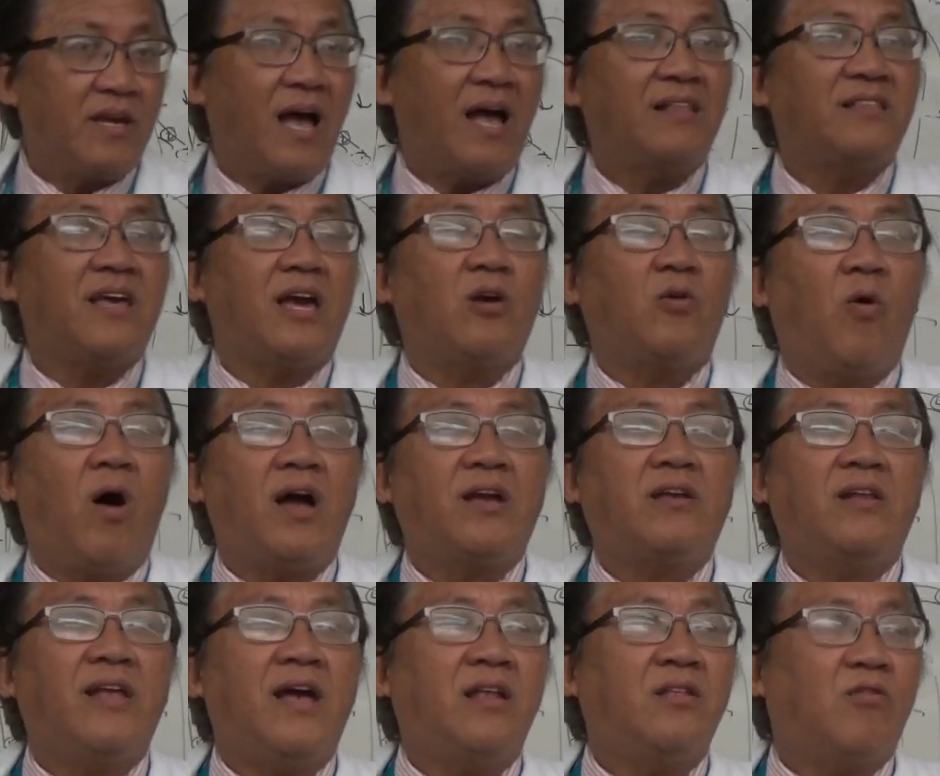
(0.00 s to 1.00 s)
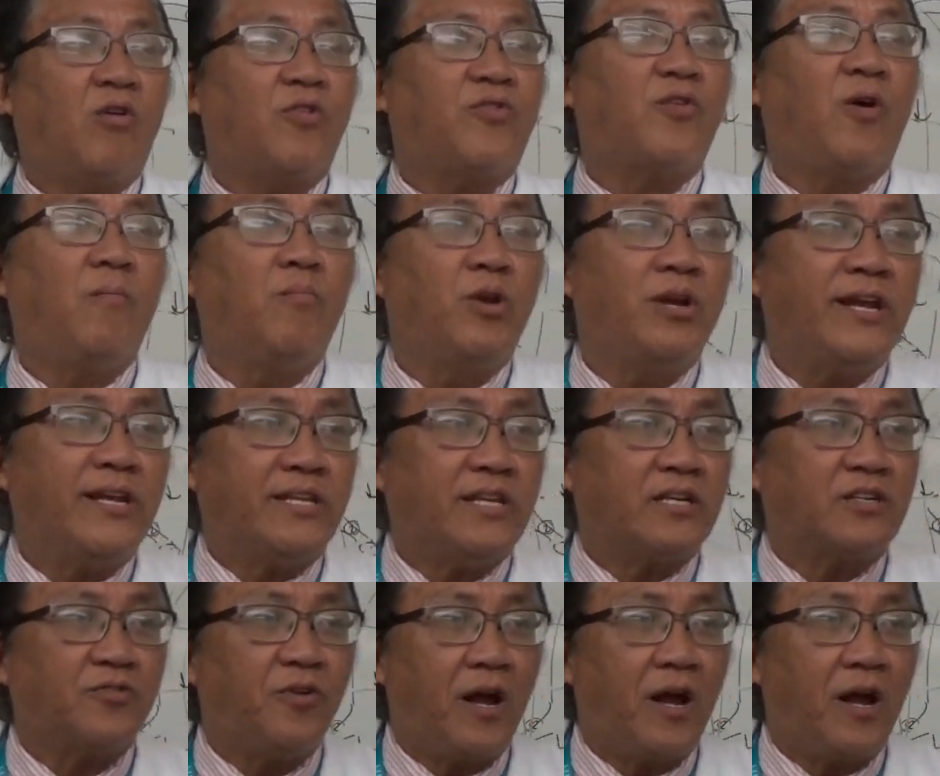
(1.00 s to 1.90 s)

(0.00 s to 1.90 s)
Anticoagulant or thrombolytic